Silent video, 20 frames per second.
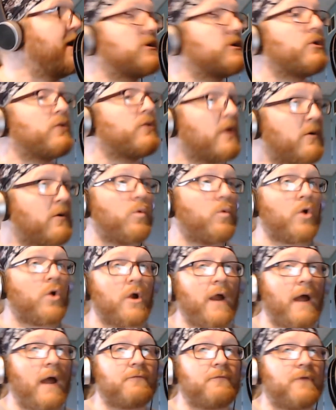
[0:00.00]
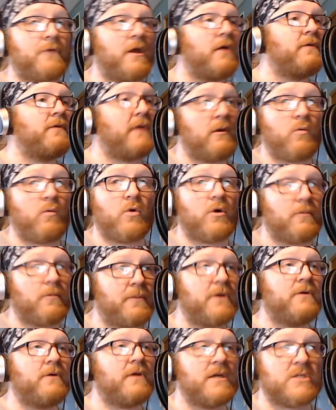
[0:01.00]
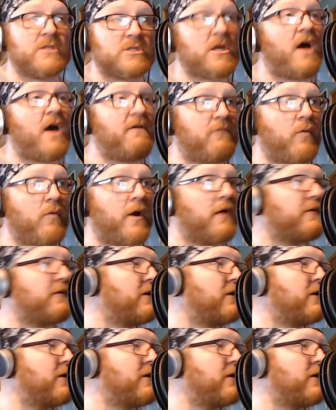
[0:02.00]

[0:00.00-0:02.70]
So there were out there. They were building software.